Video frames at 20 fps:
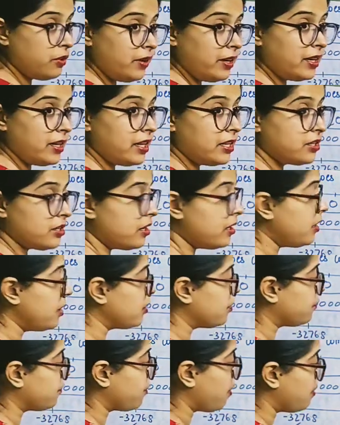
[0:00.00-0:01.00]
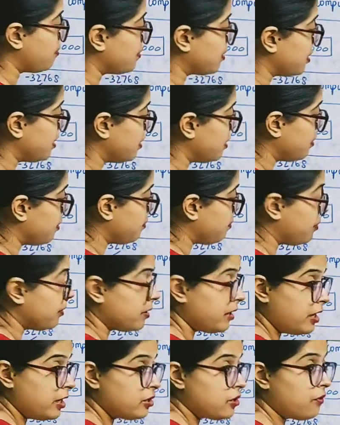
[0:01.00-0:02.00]
integer is from
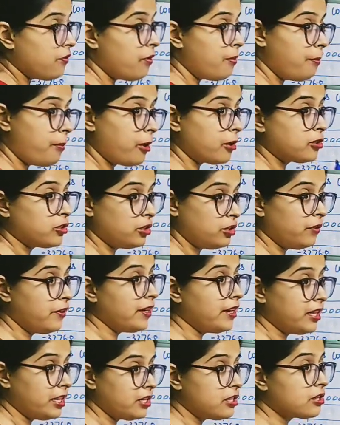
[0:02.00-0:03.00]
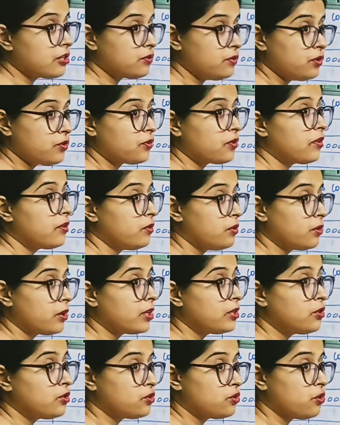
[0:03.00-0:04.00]
range of a positive integers which you
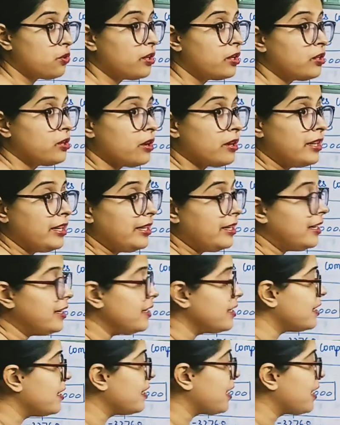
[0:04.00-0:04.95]
can store in your integer